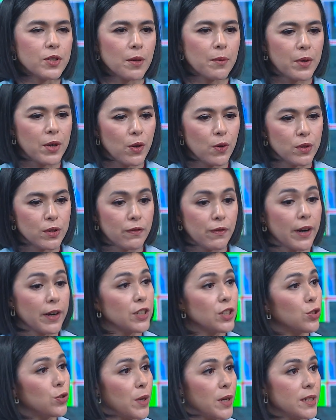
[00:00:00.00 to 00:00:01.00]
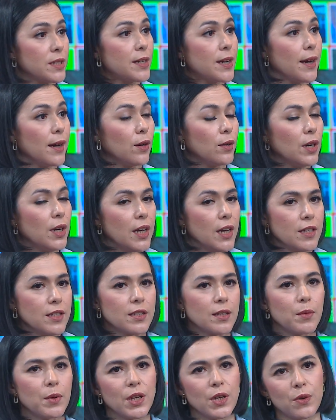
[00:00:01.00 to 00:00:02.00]
somebody who's very stressed out and
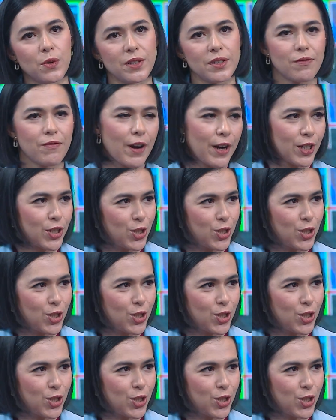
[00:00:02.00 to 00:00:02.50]
somebody who is very